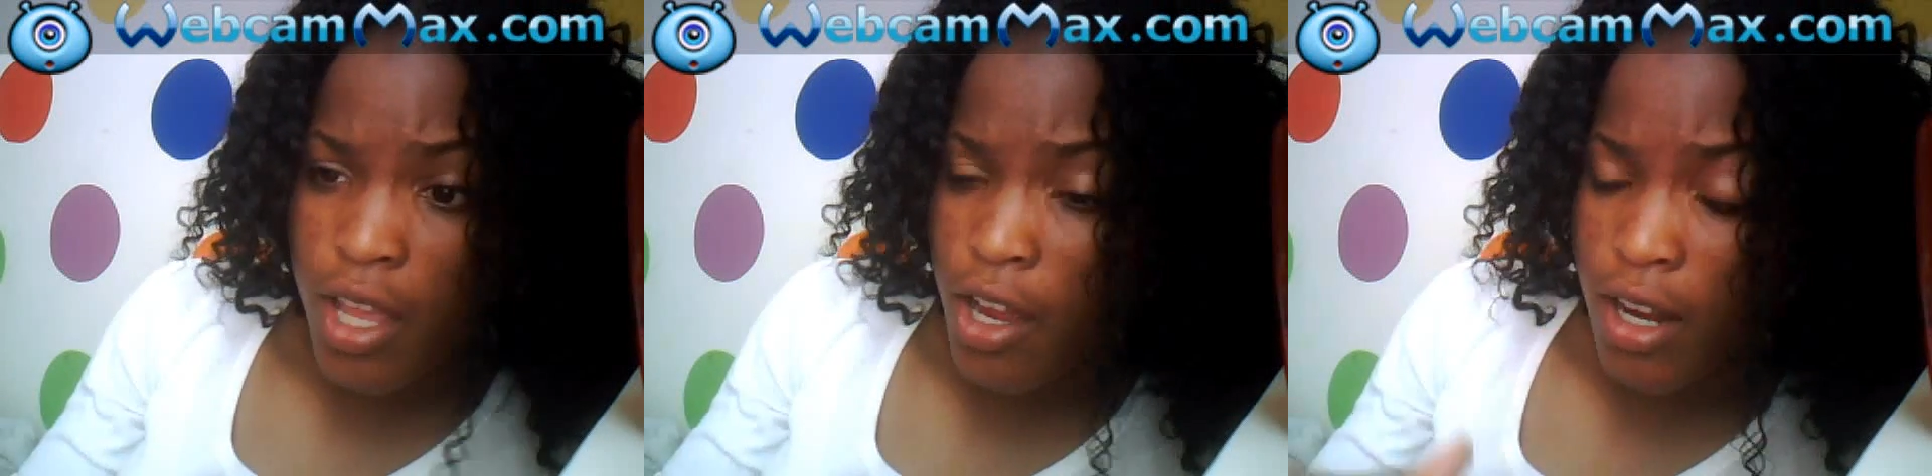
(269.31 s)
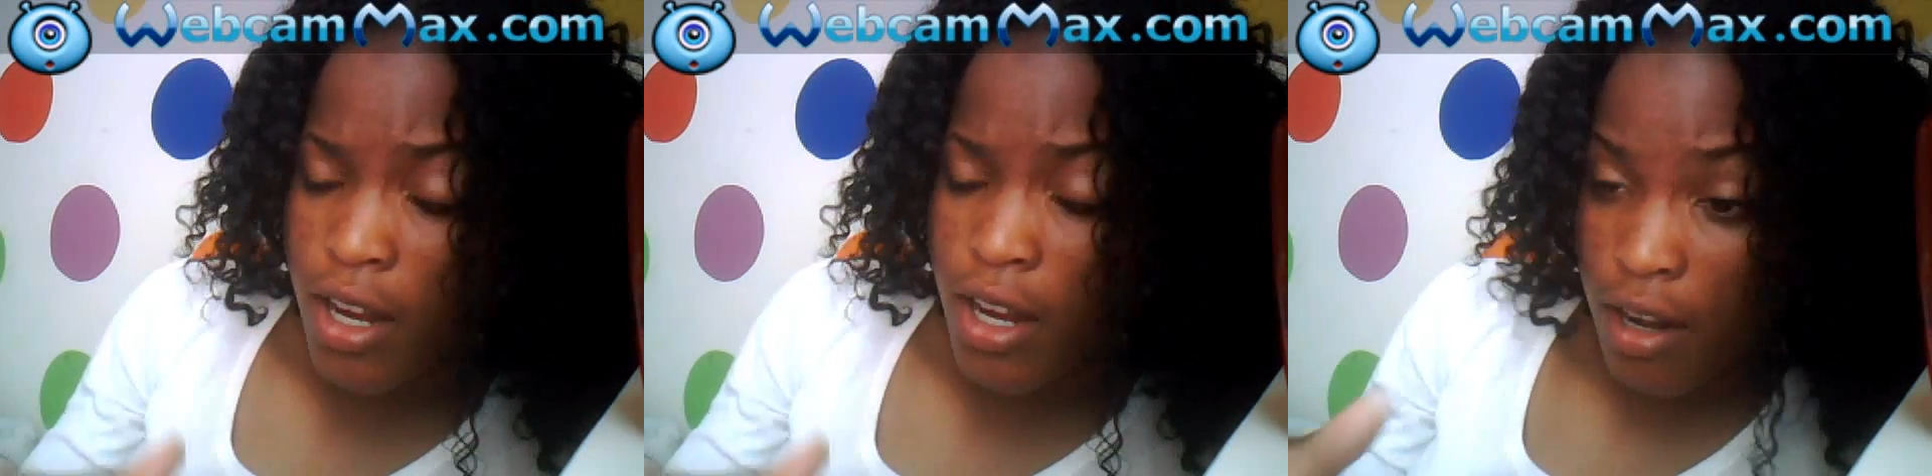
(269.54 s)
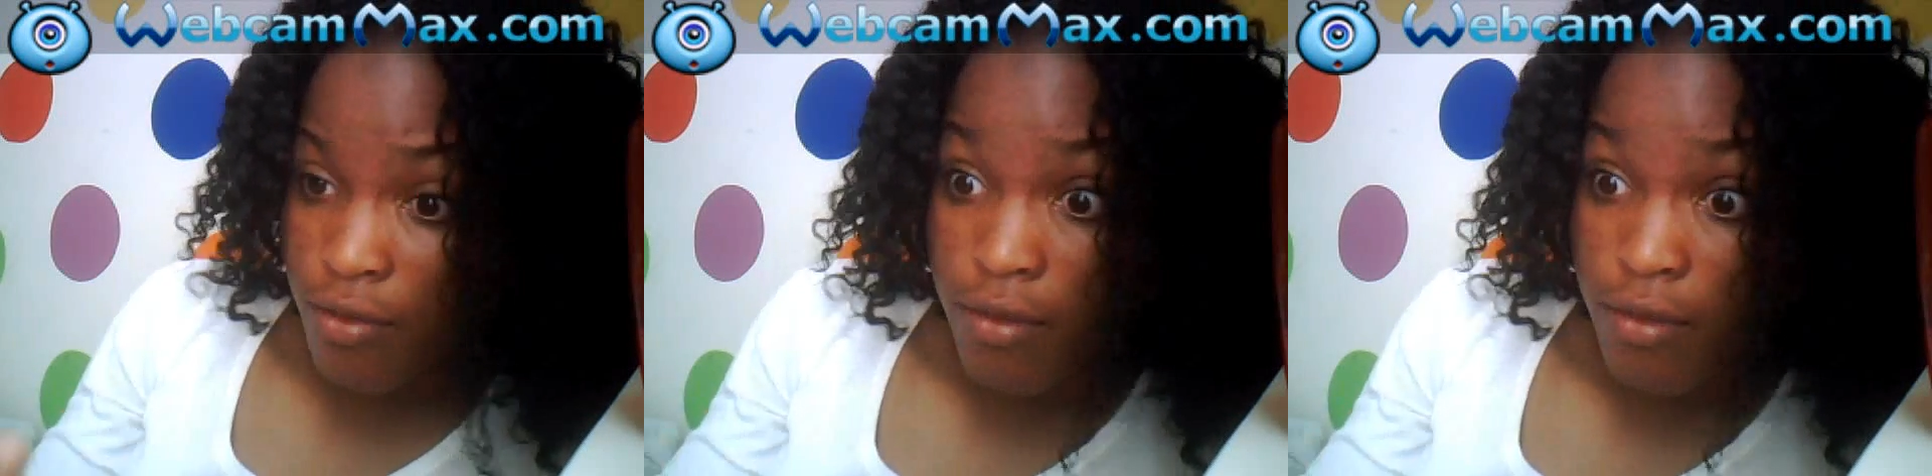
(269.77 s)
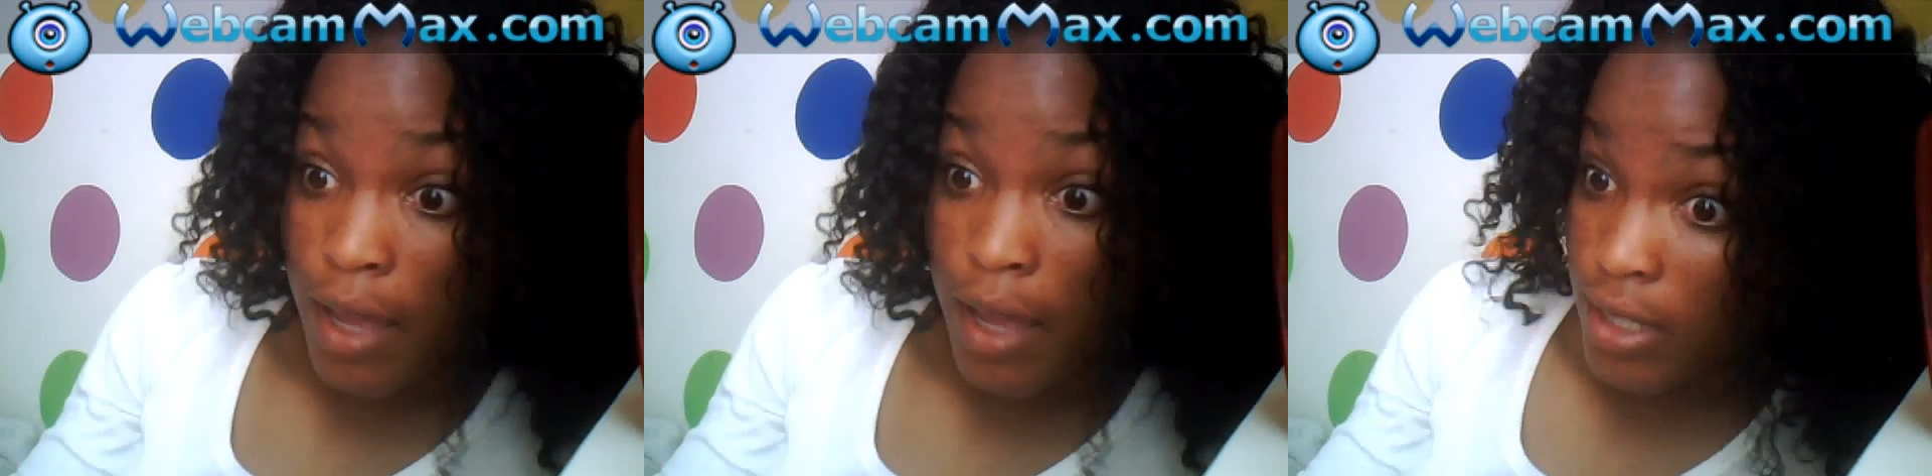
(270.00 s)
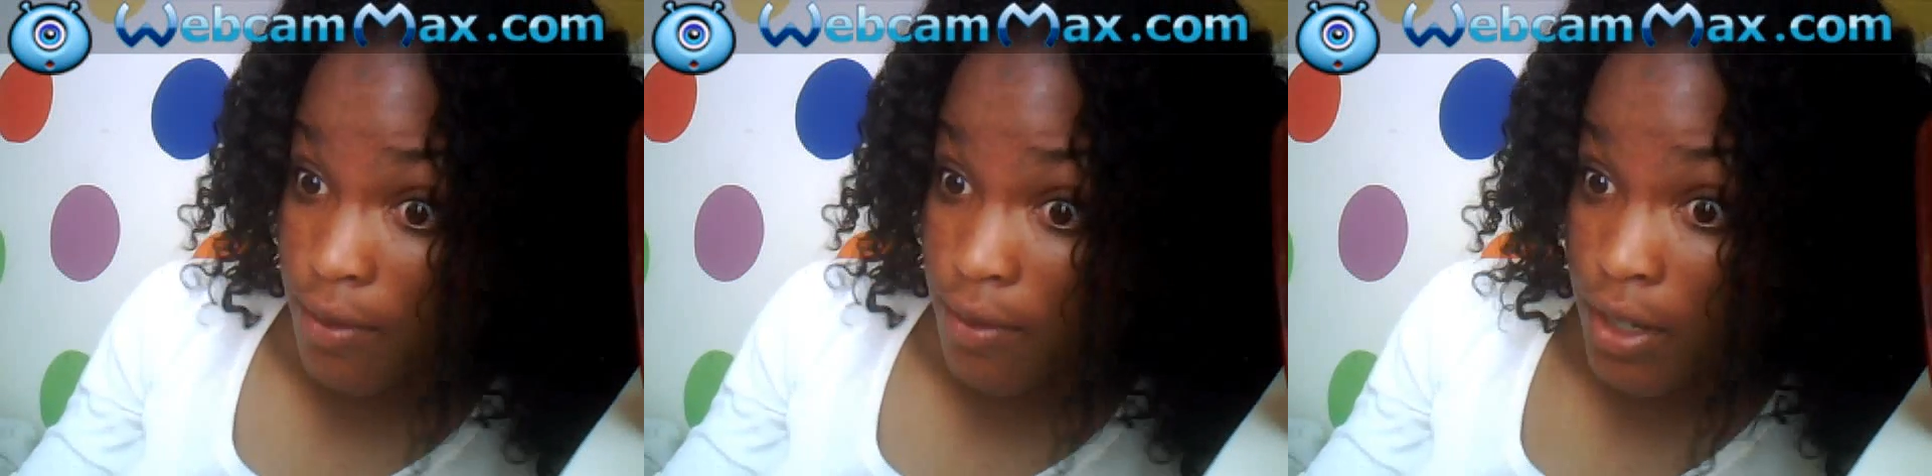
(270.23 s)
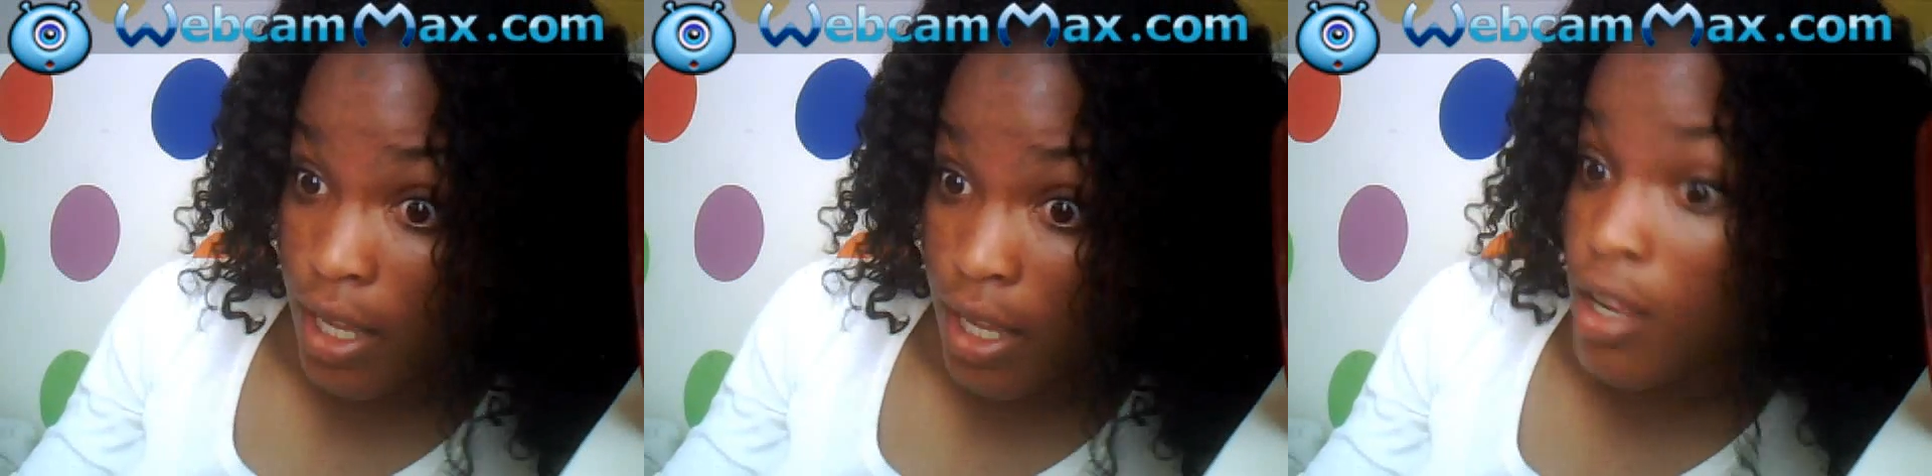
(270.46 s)
and I don't have time for
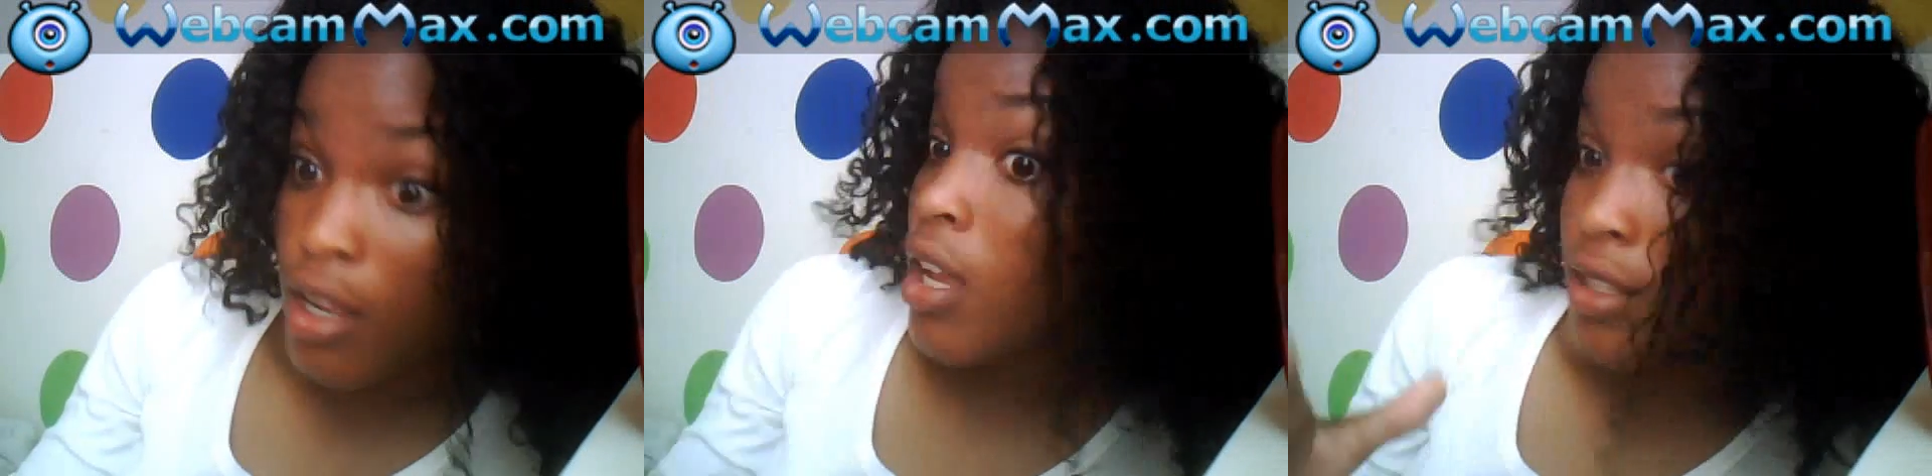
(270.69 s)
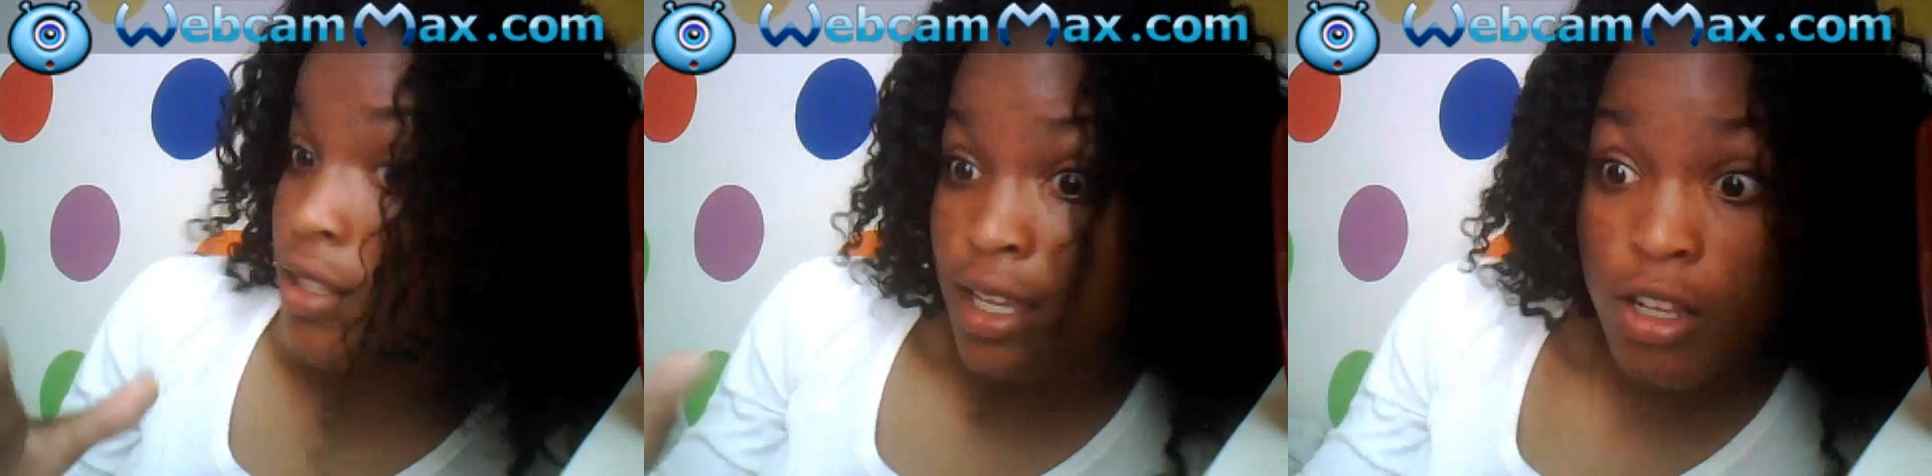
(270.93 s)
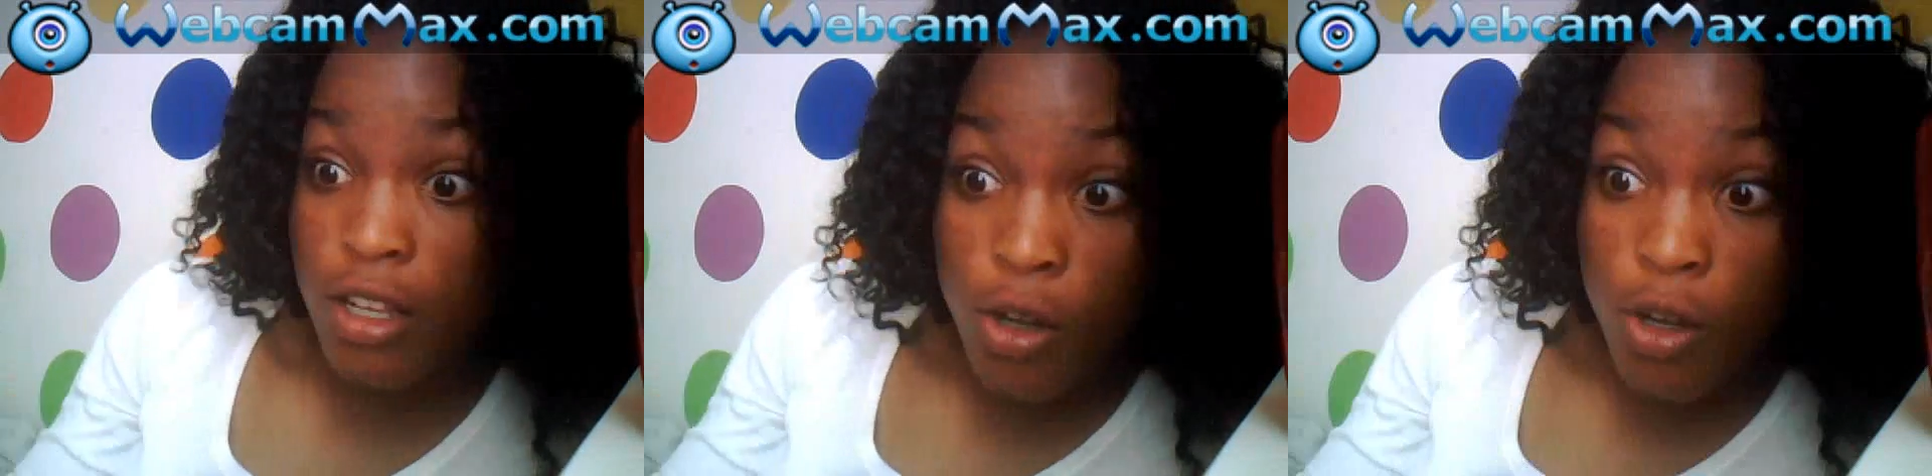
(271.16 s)
that because I gotta go